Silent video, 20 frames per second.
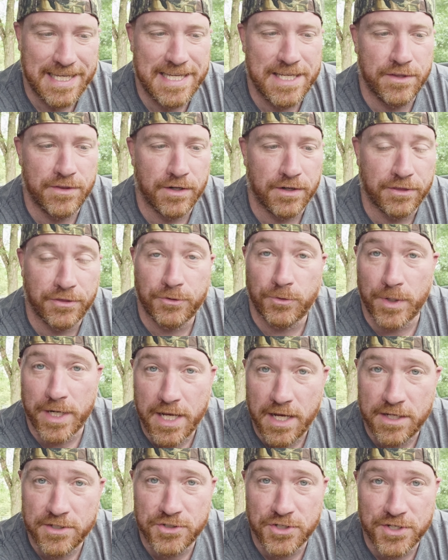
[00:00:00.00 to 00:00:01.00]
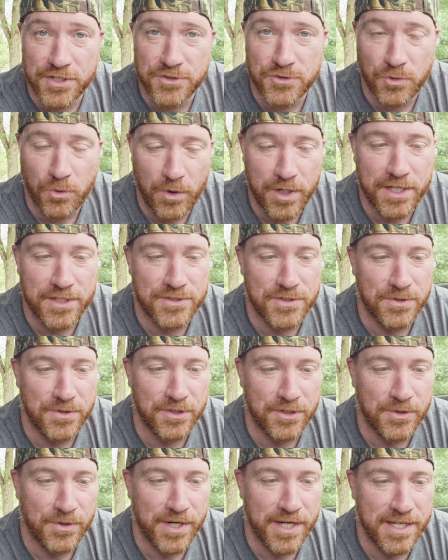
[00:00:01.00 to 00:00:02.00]
either 322
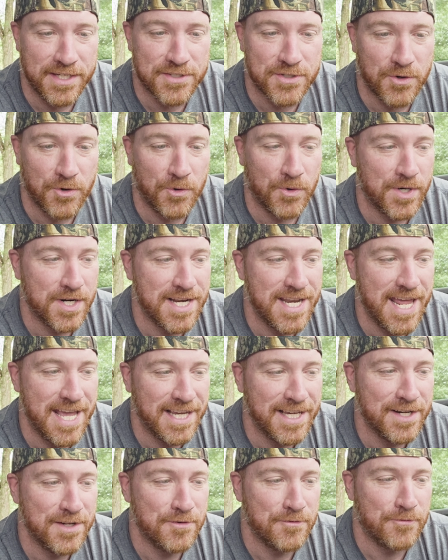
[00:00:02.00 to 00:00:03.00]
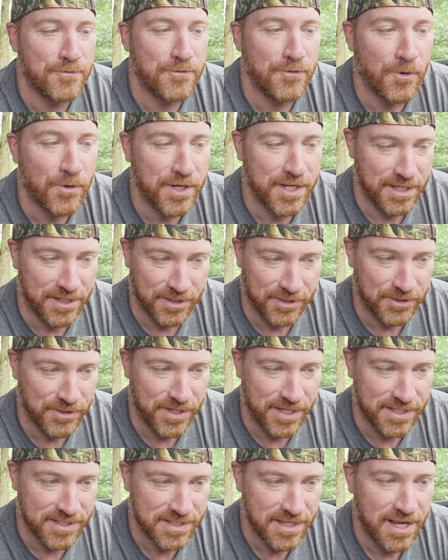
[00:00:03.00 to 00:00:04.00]
degrees or negative 40
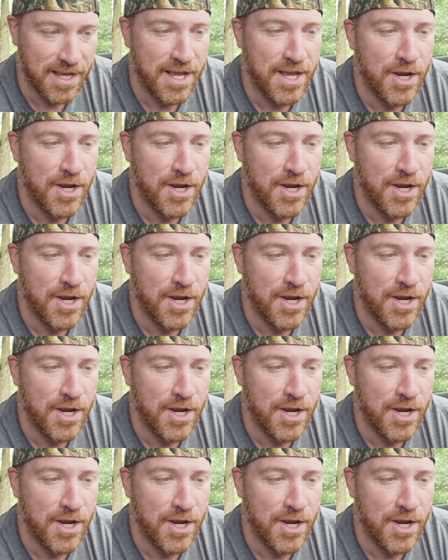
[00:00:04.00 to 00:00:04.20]
degrees.